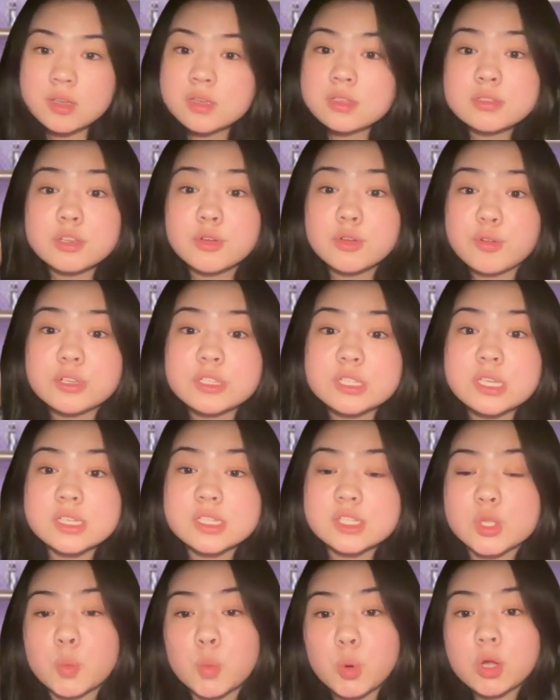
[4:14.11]
So, for
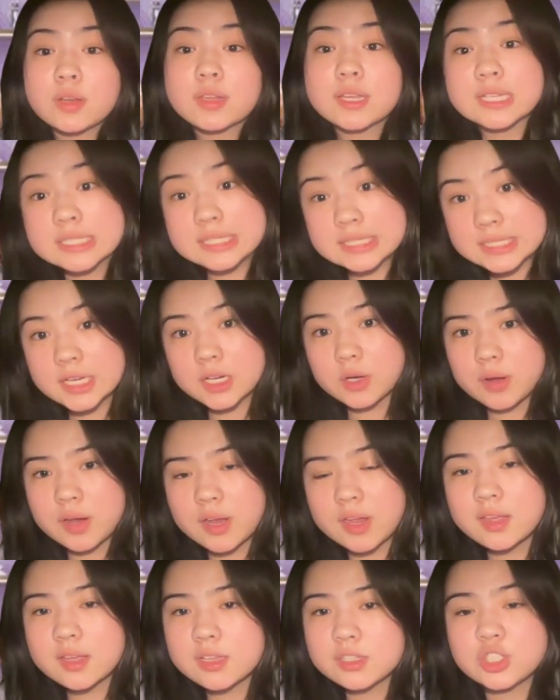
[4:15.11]
instance, the word
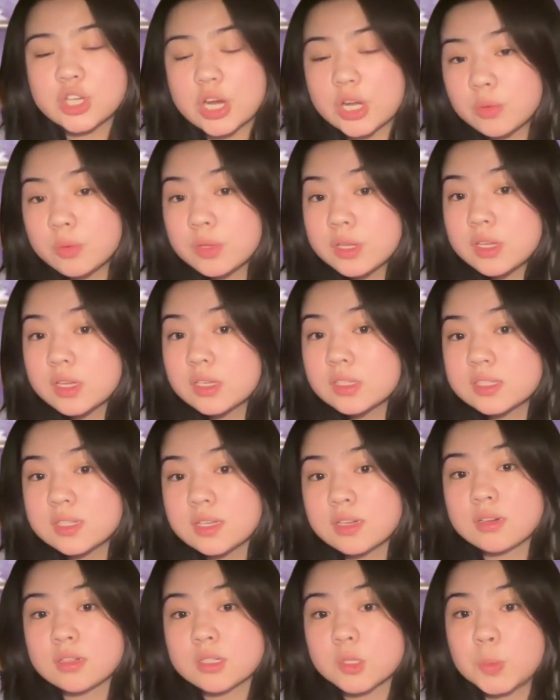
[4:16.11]
considering is generally
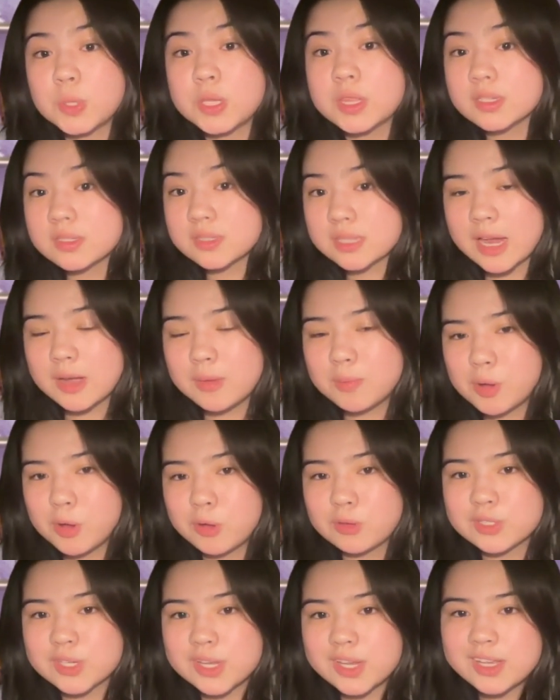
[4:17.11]
considered to be the
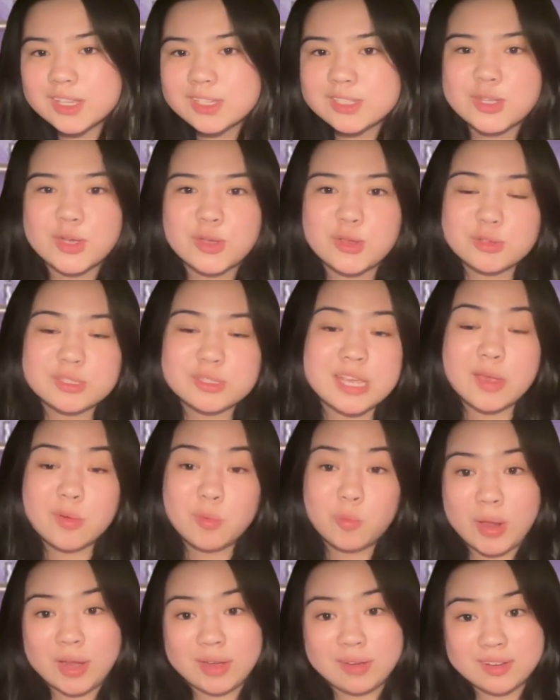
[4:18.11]
signpost. So you say,
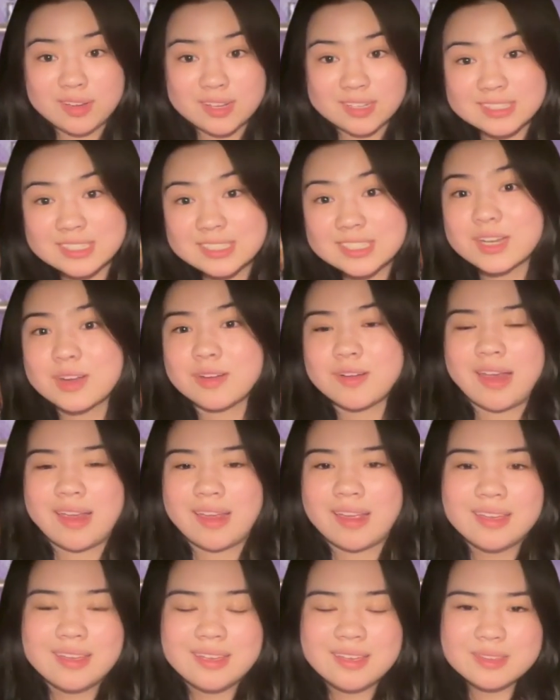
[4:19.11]
when
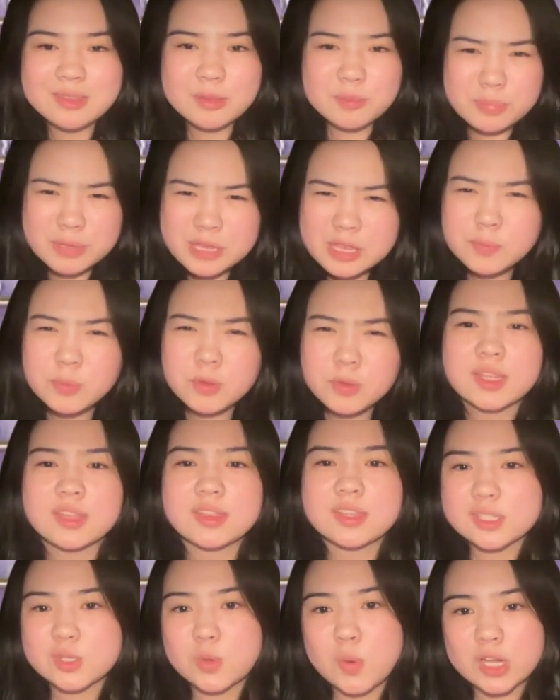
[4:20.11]
considering the people that
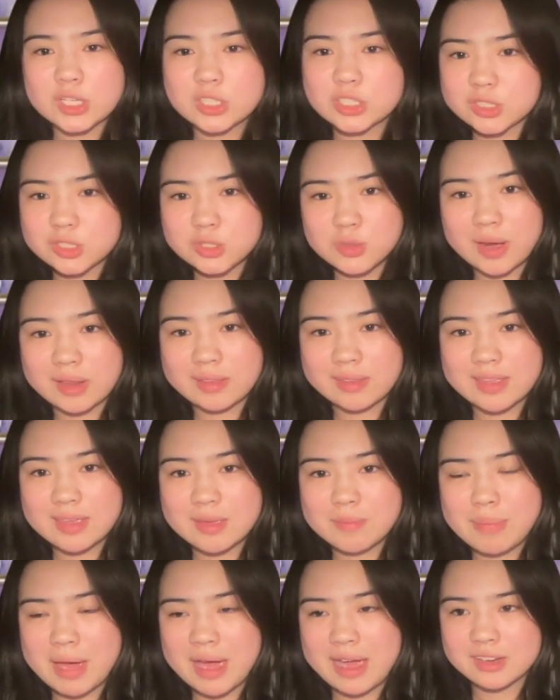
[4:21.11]
this question directly
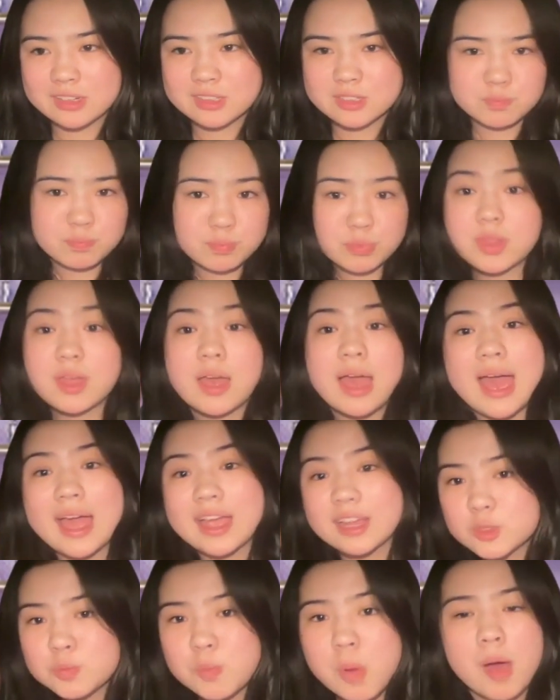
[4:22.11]
impacts, the
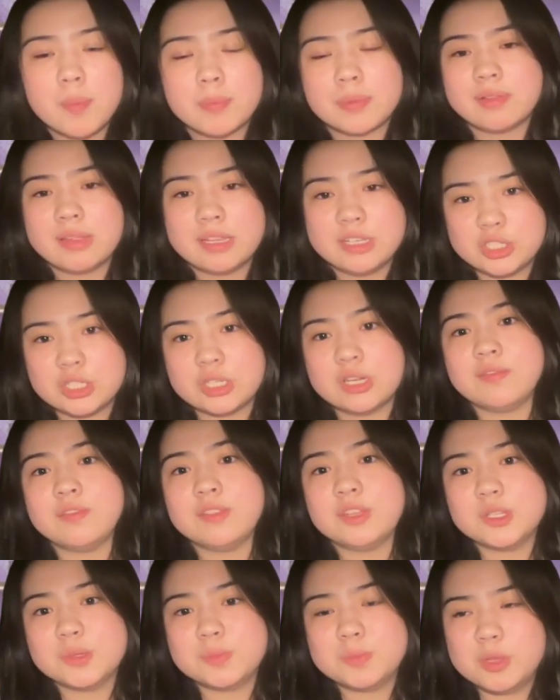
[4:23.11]
X population of
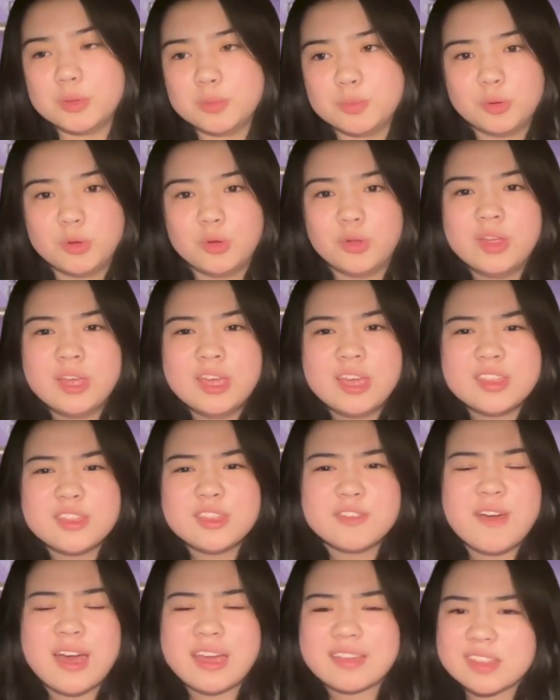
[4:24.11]
these people,
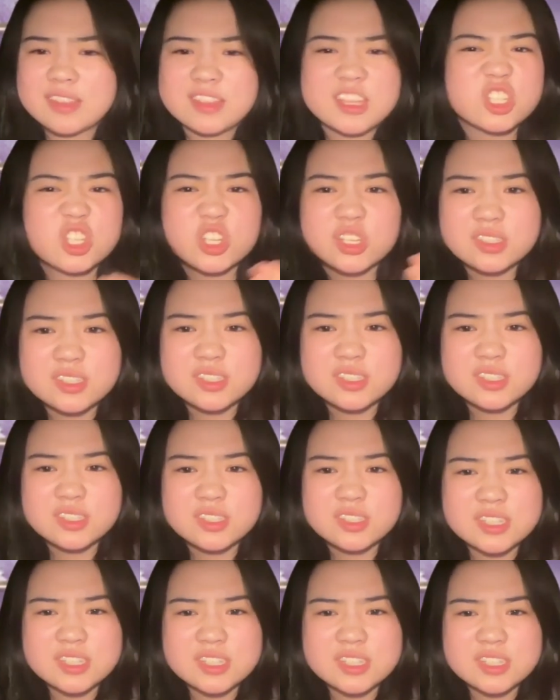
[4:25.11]
the fact that this could set a
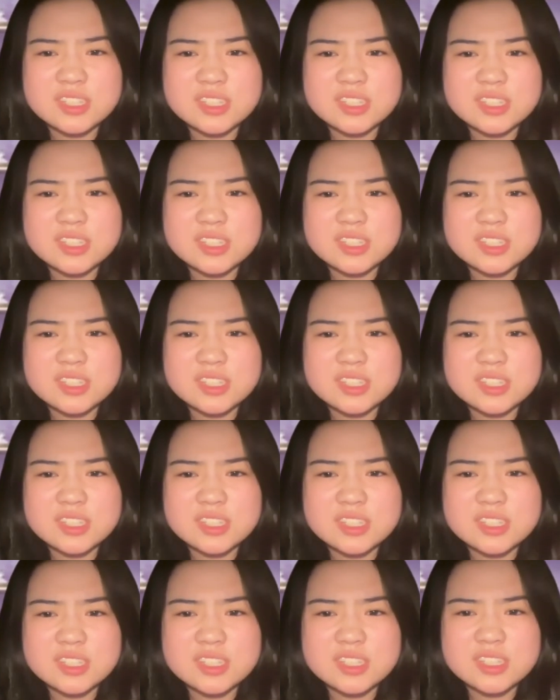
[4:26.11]
new precedence for
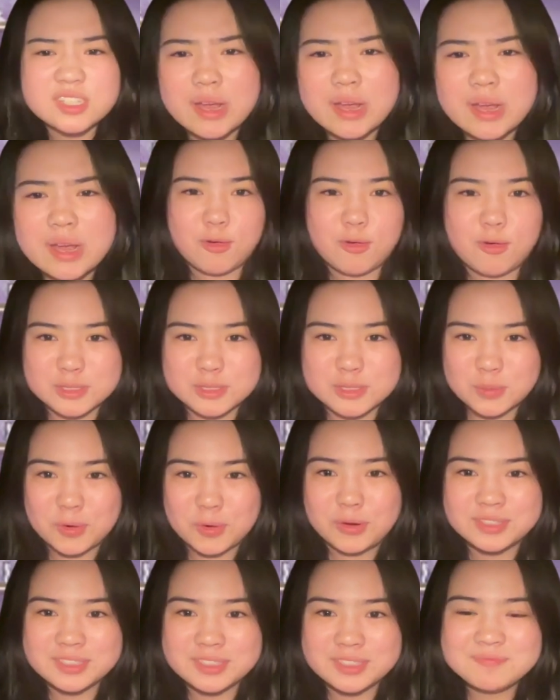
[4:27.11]
policy across the
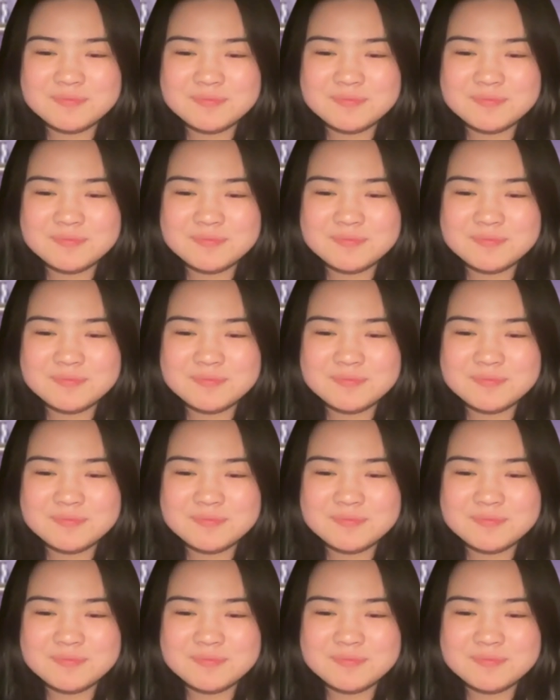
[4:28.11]
world.